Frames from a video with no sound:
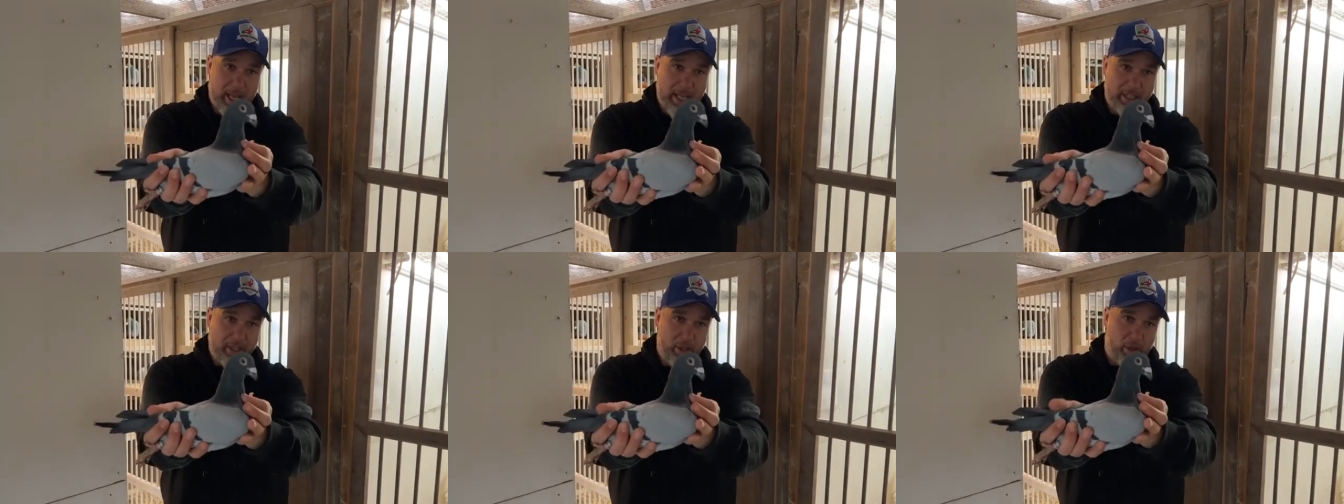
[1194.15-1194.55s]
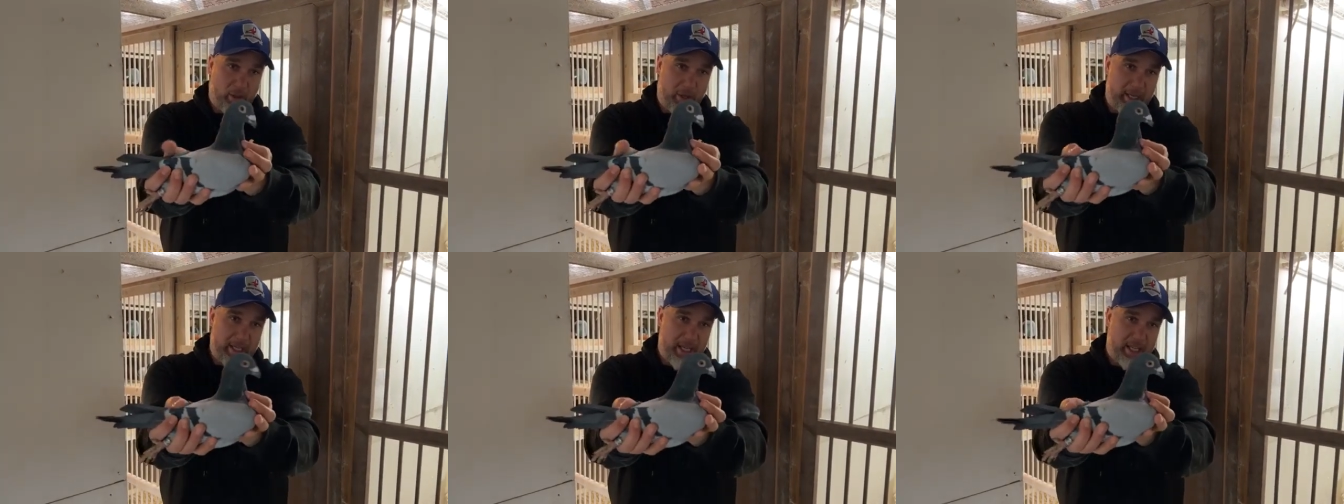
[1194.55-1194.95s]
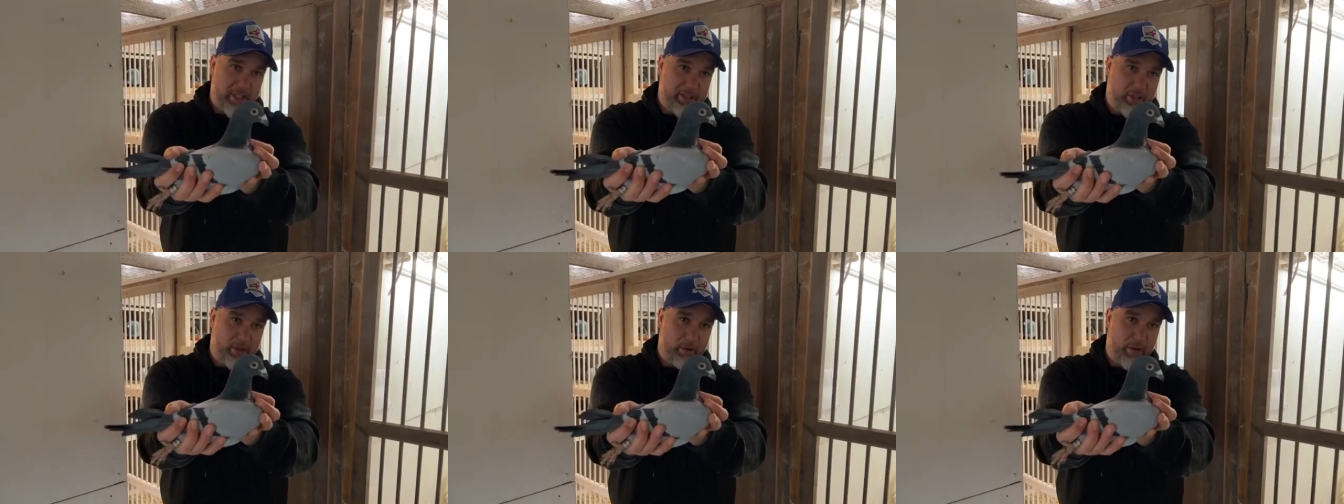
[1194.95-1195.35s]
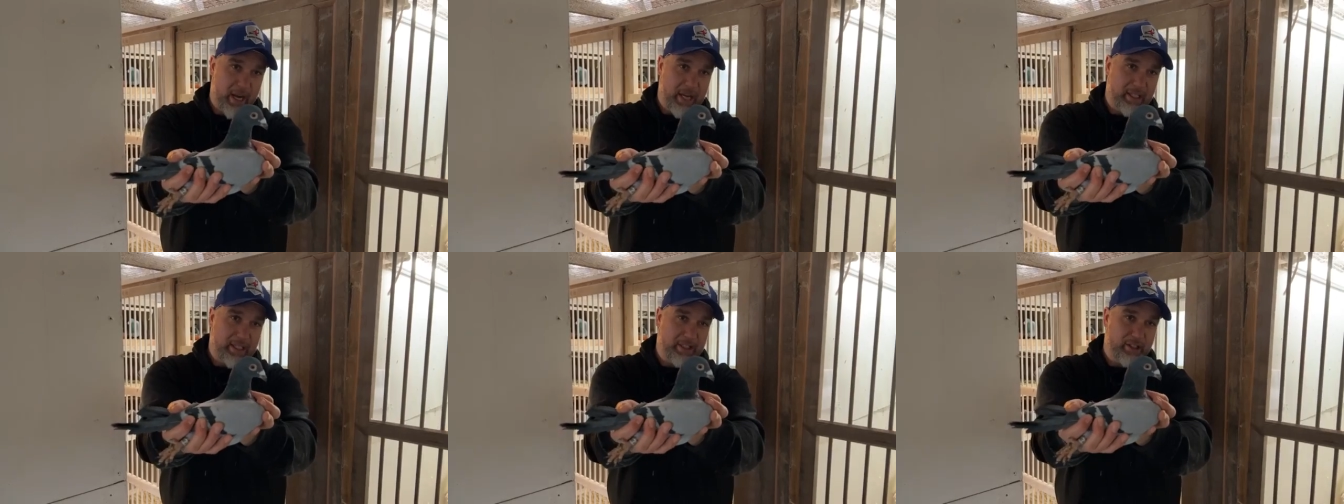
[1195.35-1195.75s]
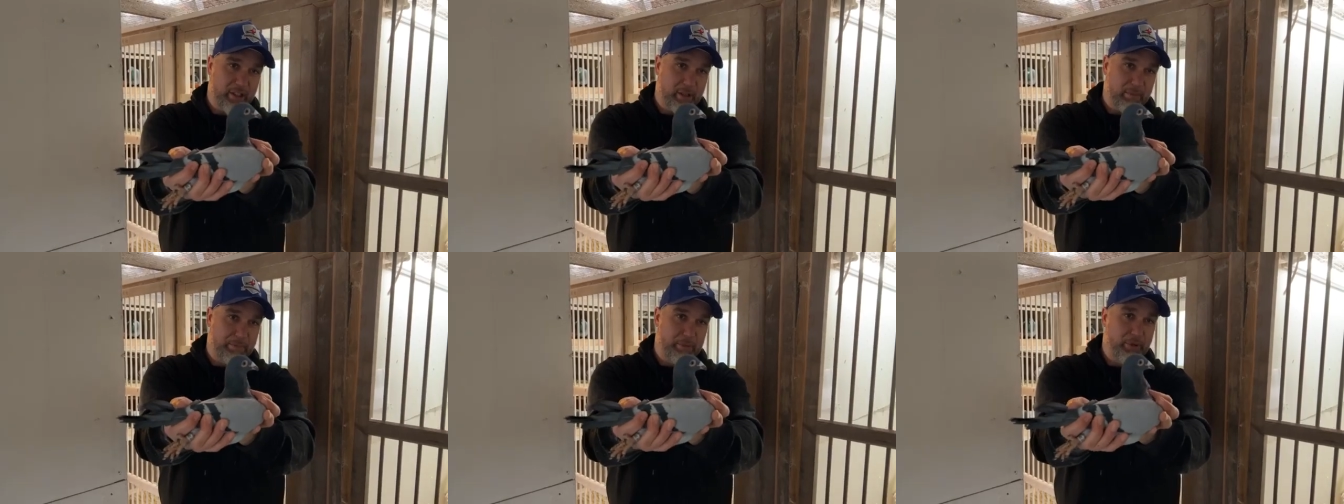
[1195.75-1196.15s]
And you know what? It's great that
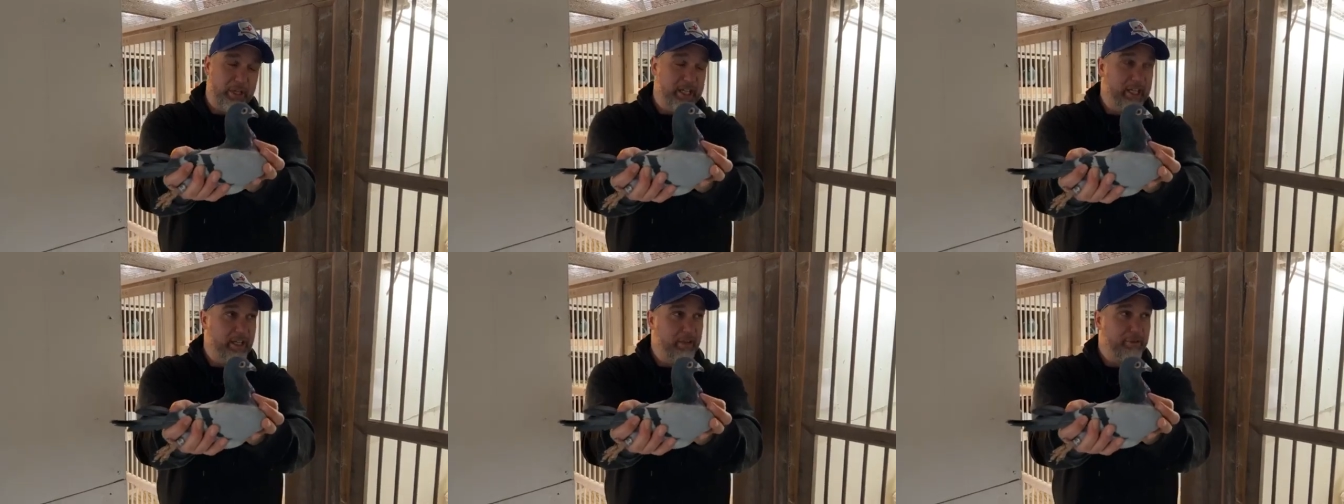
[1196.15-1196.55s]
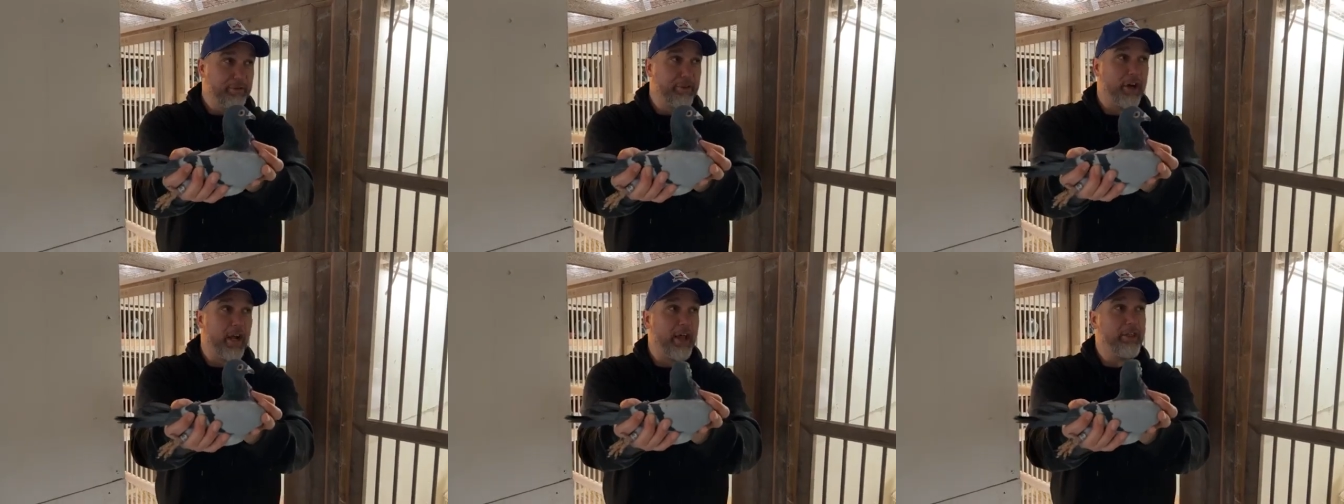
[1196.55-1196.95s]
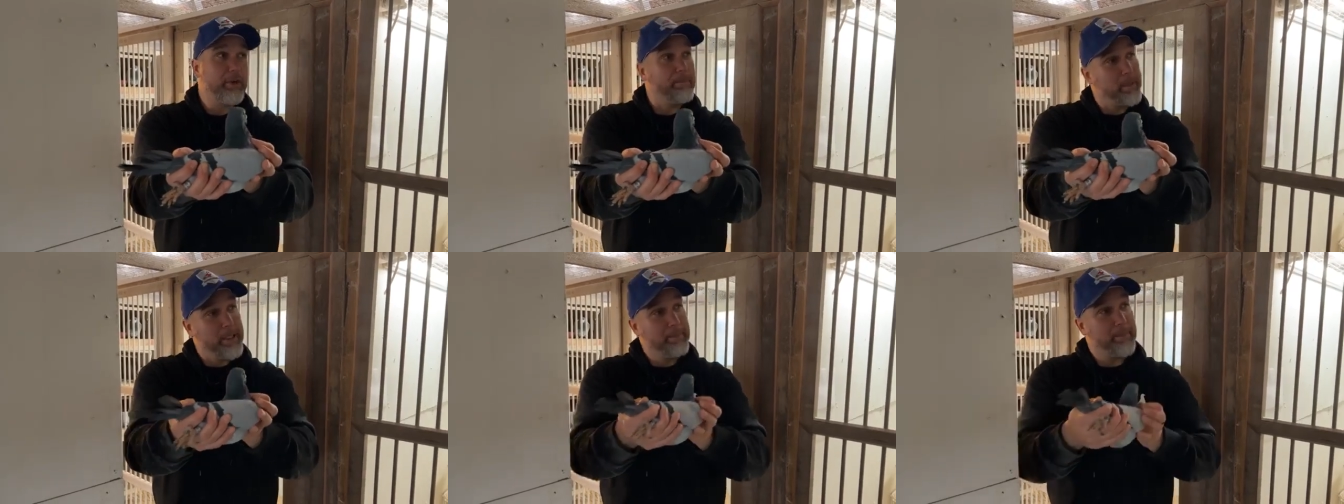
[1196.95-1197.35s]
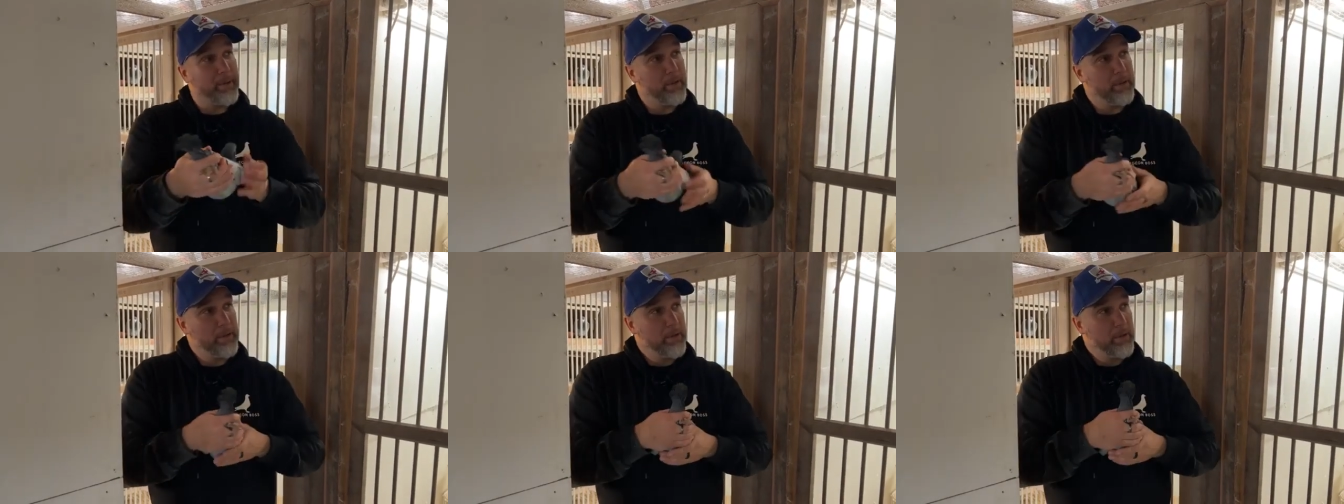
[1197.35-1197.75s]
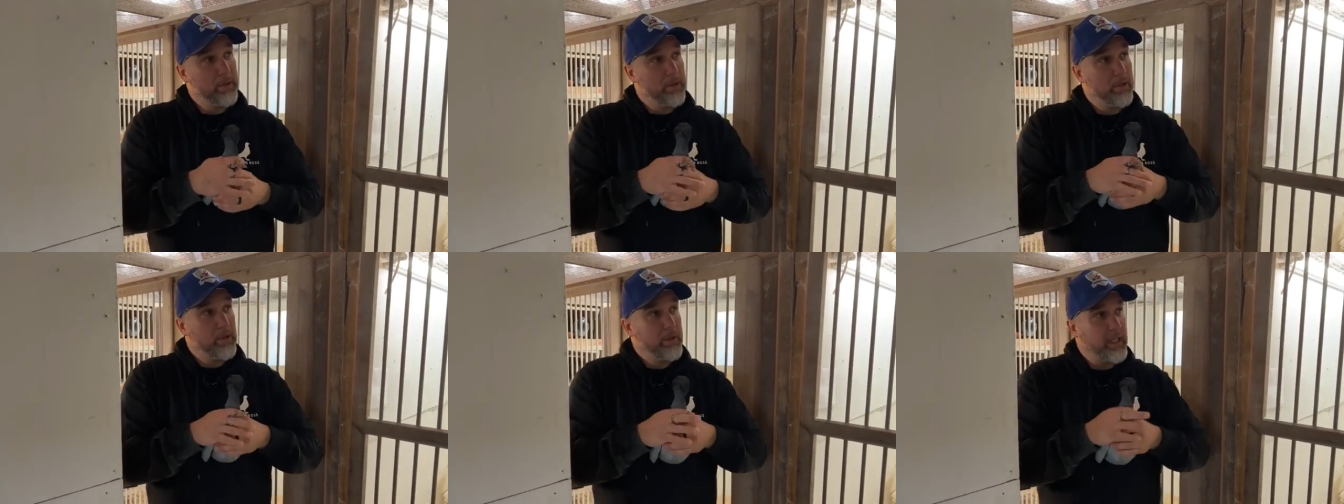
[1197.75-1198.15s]
they're breeding for other people.
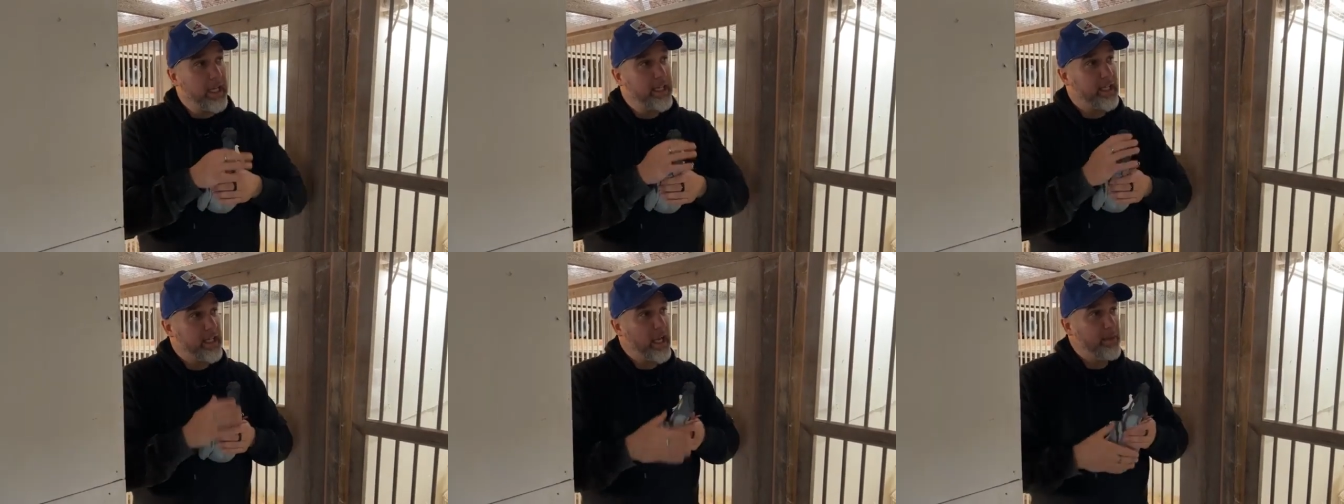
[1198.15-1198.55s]
Yeah. Like, exactly.